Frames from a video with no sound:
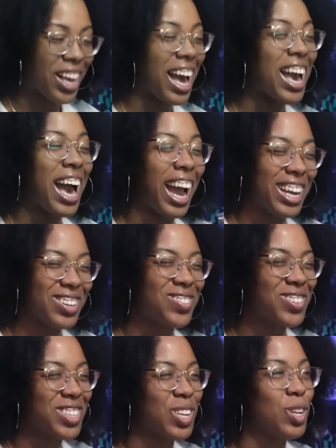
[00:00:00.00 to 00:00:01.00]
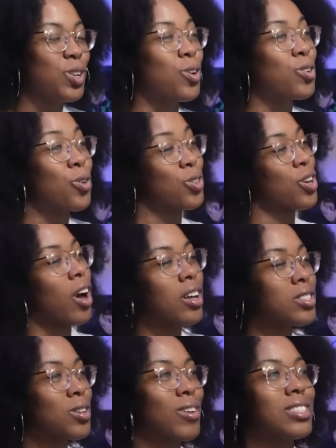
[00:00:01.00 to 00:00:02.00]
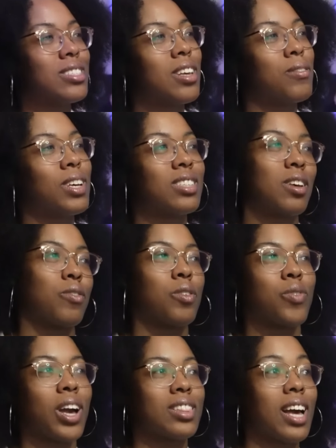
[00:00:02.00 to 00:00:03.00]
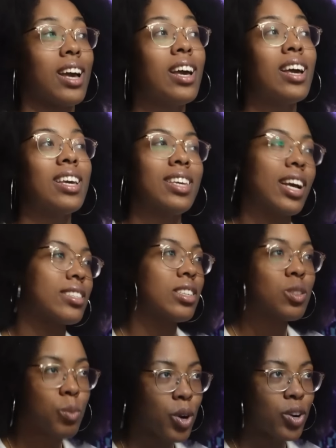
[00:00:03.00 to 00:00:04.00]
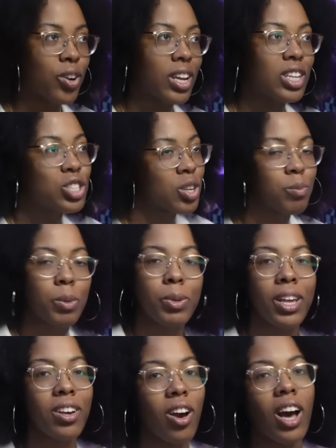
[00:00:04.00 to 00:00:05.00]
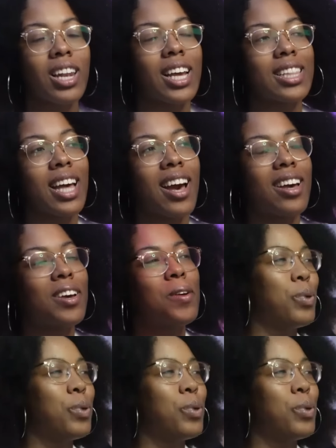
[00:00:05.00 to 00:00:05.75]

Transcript: Like, I don't really, you don't know the consequences of it except for the fact that, yes, he's murdering, he shouldn't be playing God like that.